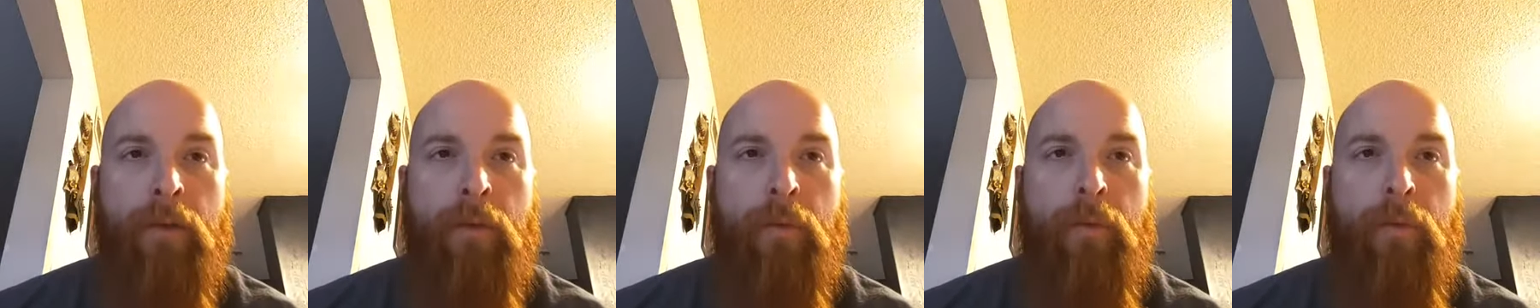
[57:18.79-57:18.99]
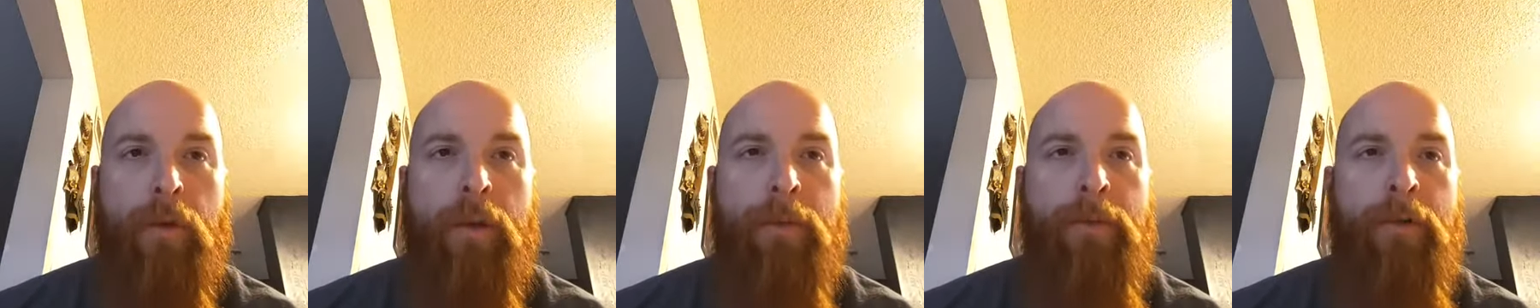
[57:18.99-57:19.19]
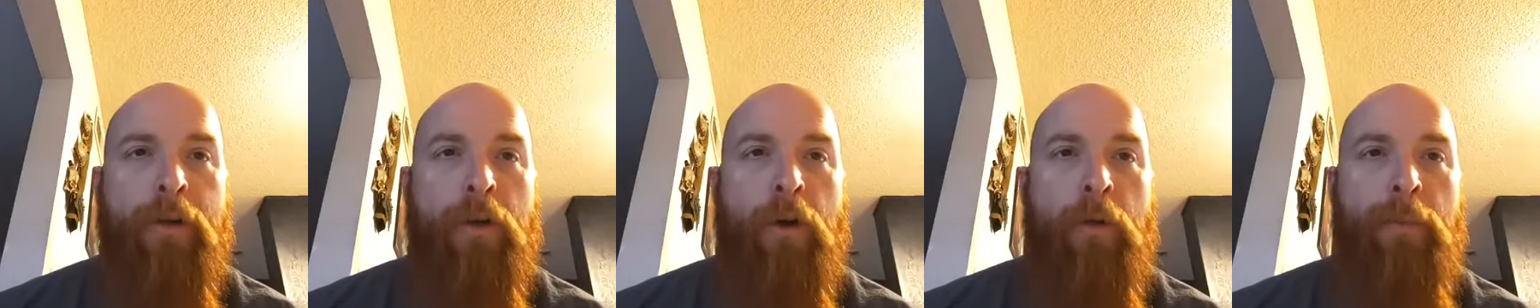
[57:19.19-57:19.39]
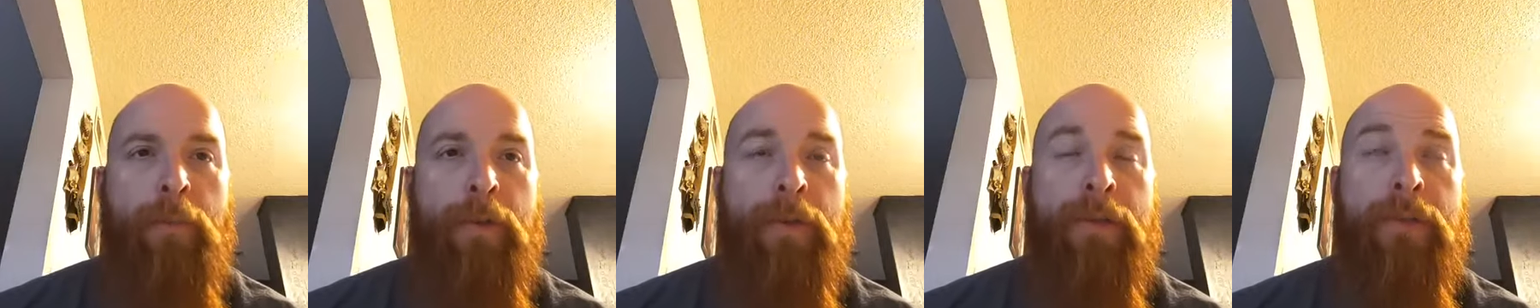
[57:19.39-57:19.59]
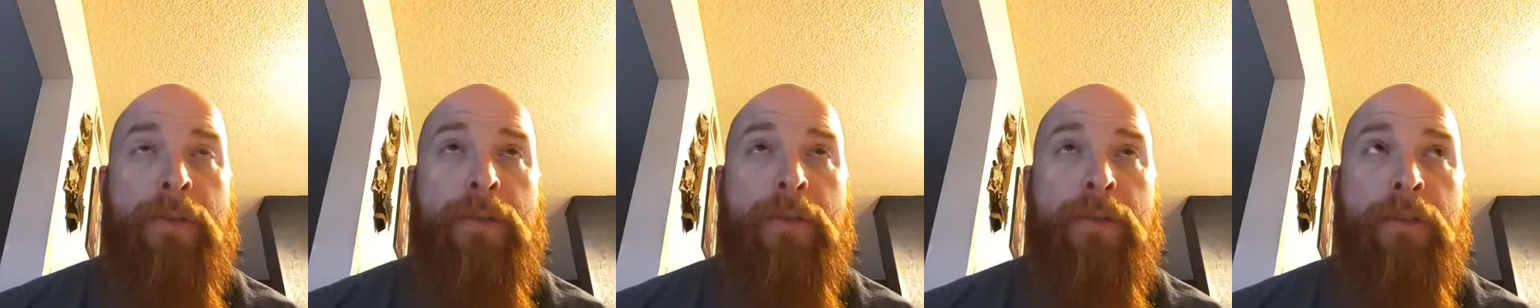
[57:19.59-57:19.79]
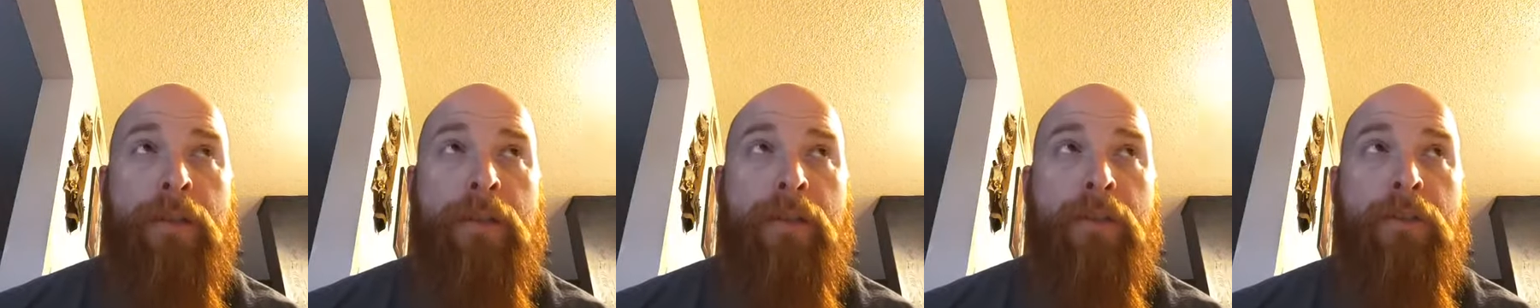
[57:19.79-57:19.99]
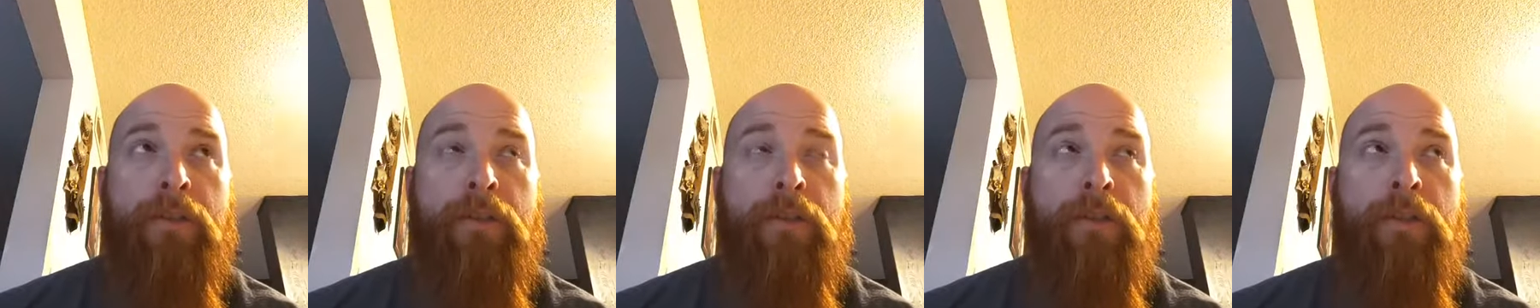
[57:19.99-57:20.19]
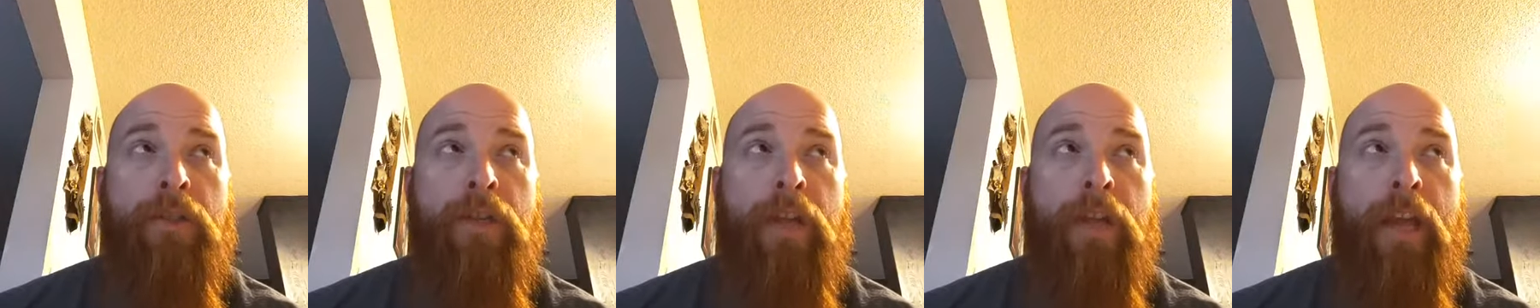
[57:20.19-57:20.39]
We've been open
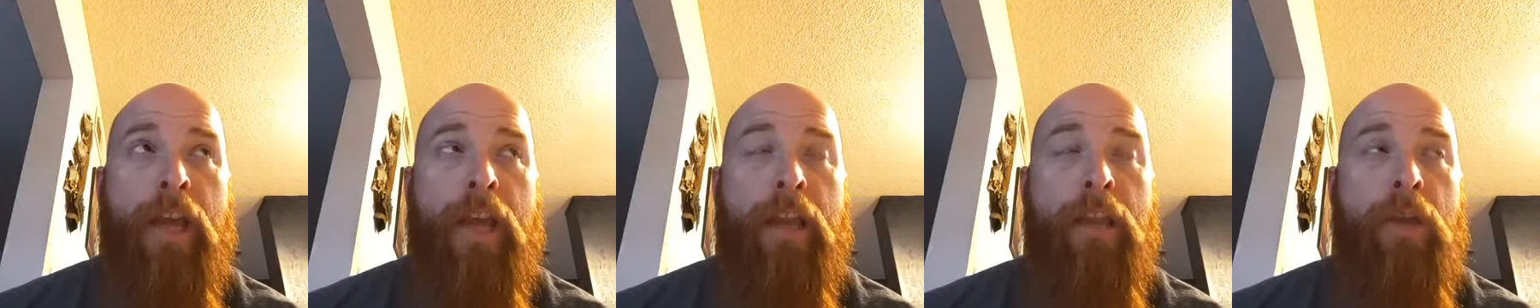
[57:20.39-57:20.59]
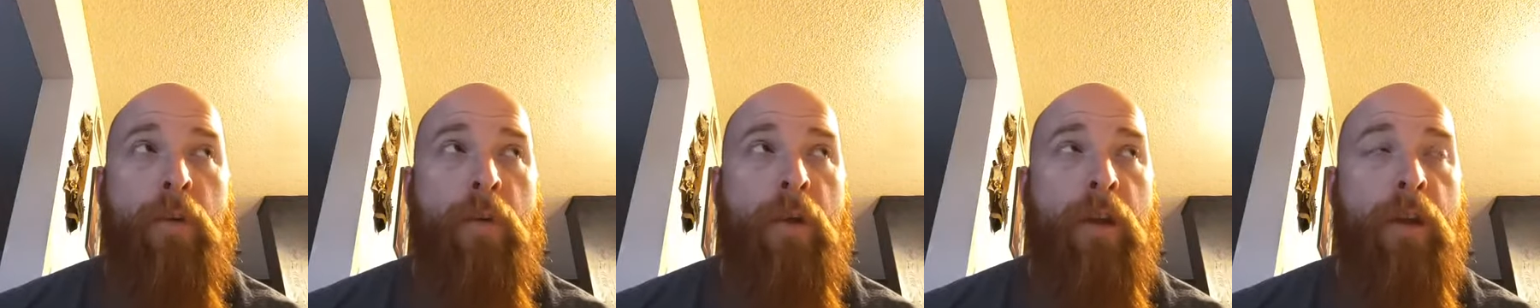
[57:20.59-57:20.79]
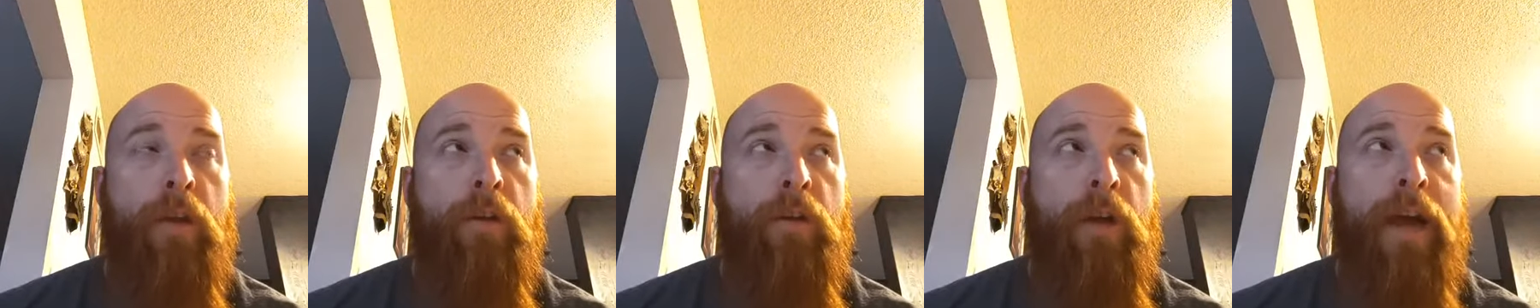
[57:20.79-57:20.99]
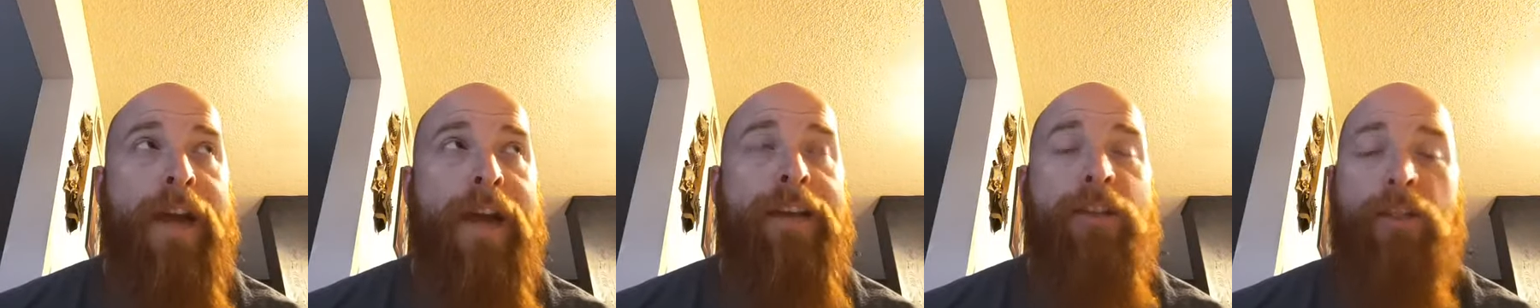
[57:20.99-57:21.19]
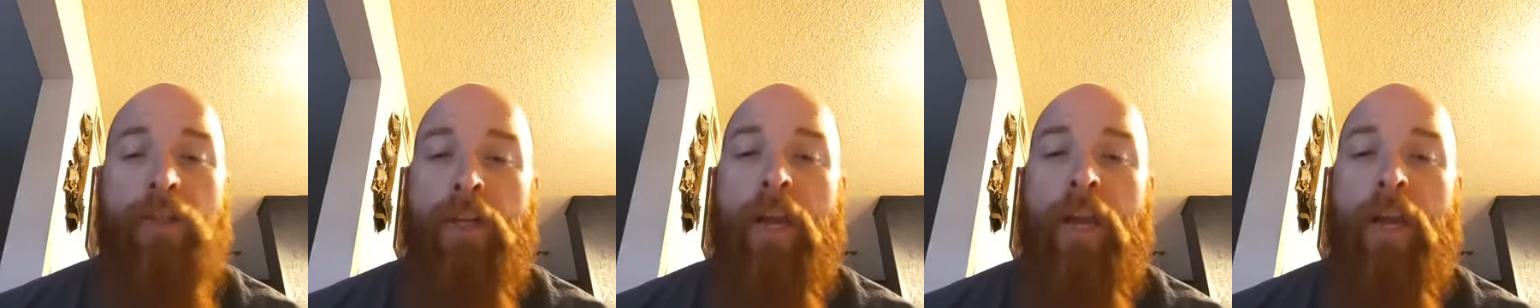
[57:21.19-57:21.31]
since last